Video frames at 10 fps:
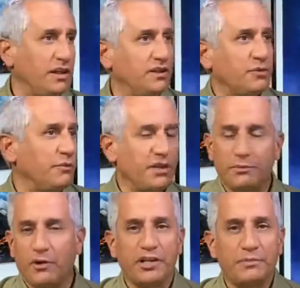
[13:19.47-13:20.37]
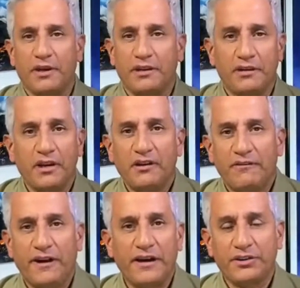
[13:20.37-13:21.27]
The kids were mesmerized by the
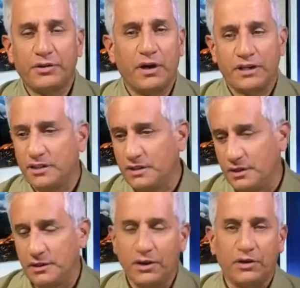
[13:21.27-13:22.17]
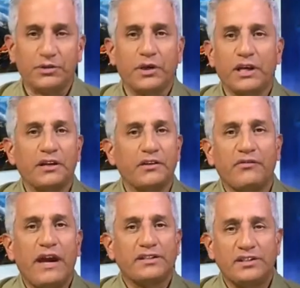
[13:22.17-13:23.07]
fire trucks, and the adults were getting their
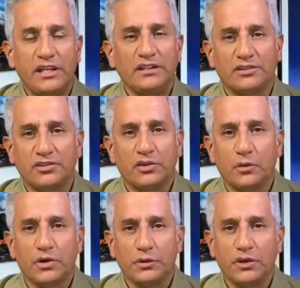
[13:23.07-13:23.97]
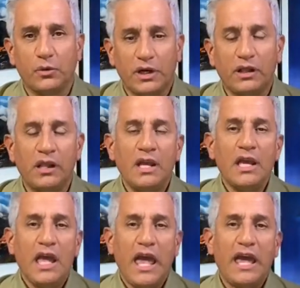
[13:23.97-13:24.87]
vaccines, and so it worked really well.
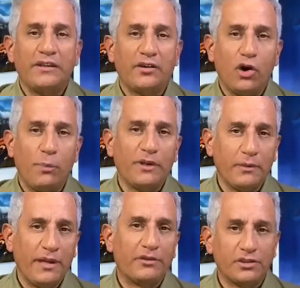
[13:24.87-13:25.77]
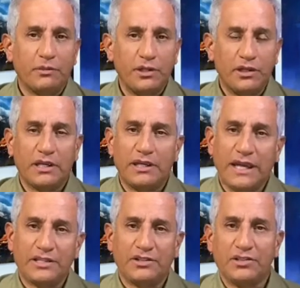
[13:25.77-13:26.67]
And they're hoping to make those community
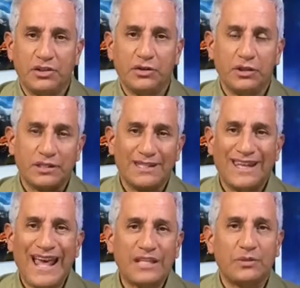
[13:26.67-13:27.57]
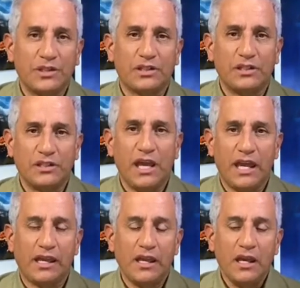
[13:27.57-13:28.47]
connections to do this. And that's what it's going to
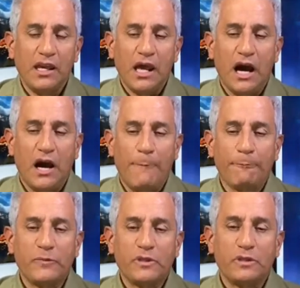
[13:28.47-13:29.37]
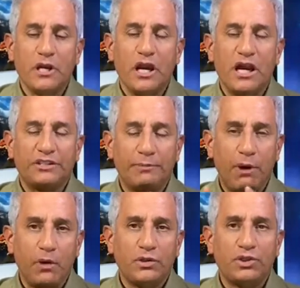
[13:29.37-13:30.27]
take. As
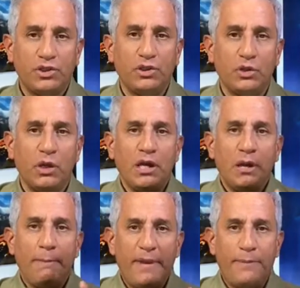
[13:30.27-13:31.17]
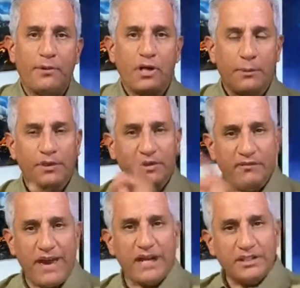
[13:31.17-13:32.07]
opposed to people coming to
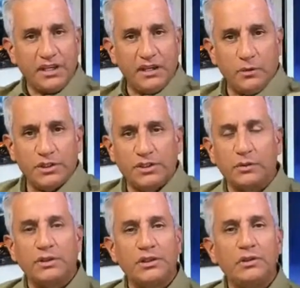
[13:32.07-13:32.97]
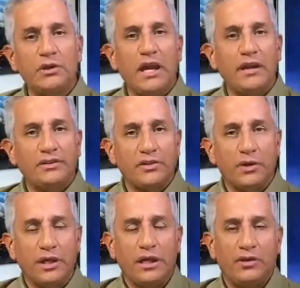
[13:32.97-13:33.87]
the vaccine, which is what the UK is
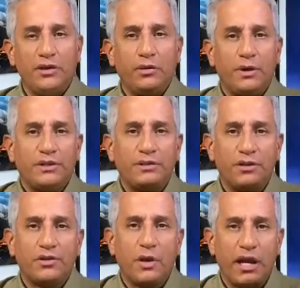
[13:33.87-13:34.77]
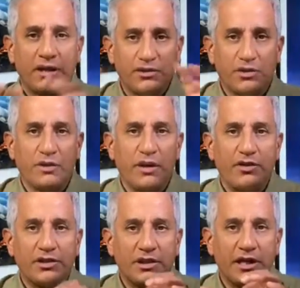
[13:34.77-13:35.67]
doing. Here in the US, they're trying in certain
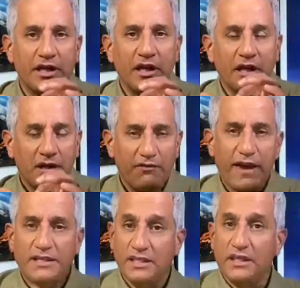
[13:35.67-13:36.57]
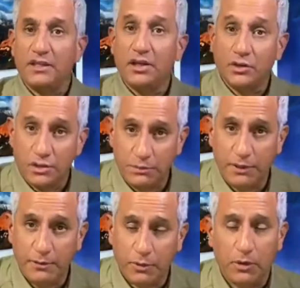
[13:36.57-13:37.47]
areas to get the vaccine to go to the
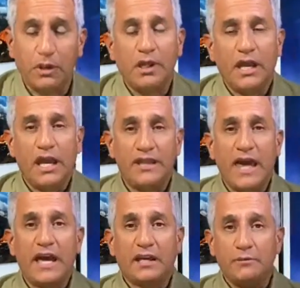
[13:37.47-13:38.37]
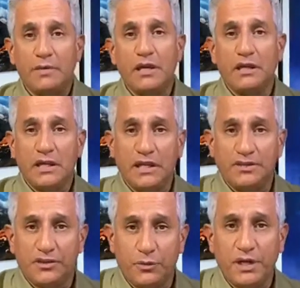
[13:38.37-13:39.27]
people. And that can be an
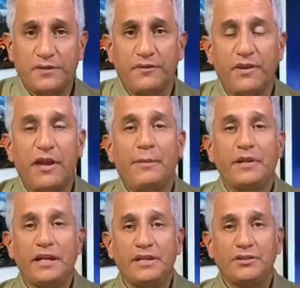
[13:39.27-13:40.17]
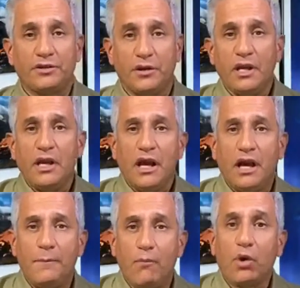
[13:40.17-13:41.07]
easier reach for them, and easier,
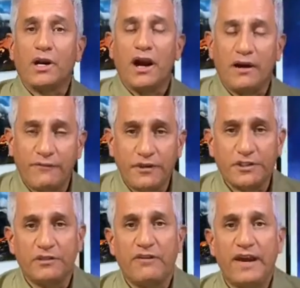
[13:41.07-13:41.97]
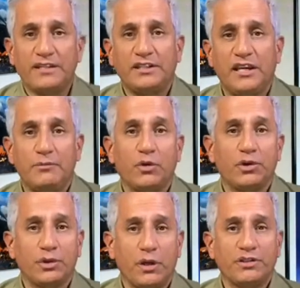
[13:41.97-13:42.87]
more confidence in the vaccine,
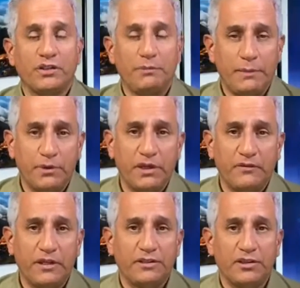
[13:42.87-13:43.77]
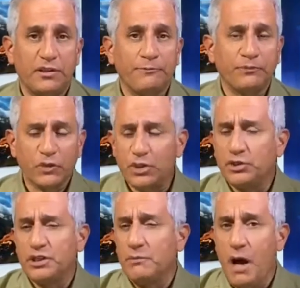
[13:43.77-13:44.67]
more trust of the people giving it to them.
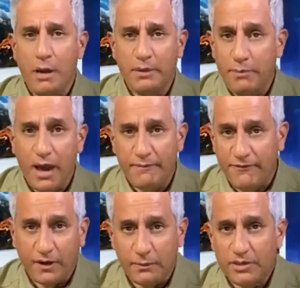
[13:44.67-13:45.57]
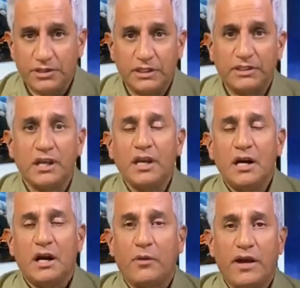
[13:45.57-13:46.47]
Using mom and pop pharmacies
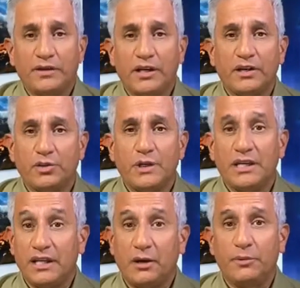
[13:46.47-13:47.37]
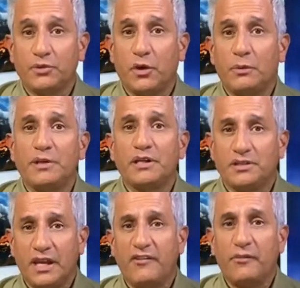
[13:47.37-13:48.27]
around the country can help as well,
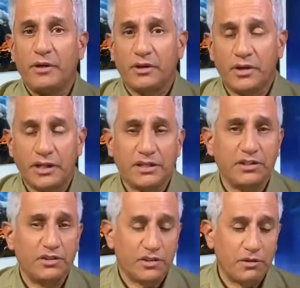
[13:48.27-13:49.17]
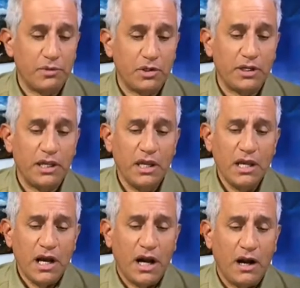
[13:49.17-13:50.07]
because they have a bigger connection to the community.
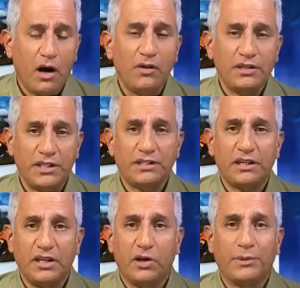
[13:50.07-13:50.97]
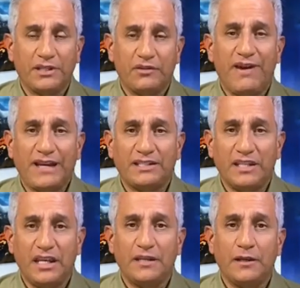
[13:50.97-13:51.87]
All these things can help get the
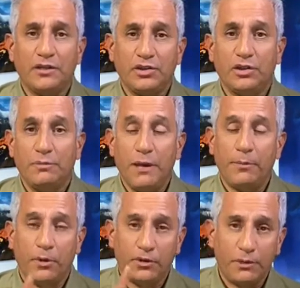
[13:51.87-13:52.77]
vaccine to the people.